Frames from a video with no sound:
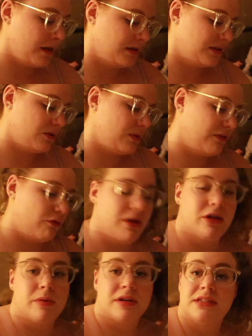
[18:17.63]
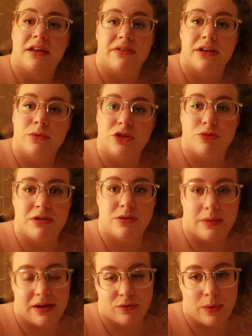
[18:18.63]
So we have to be there by 7, which means
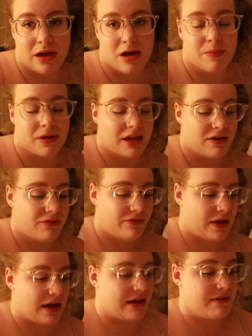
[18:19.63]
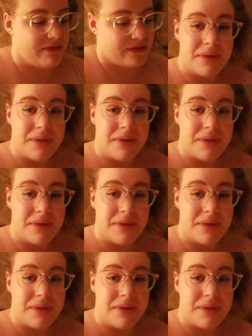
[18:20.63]
we have to wake up at like 5.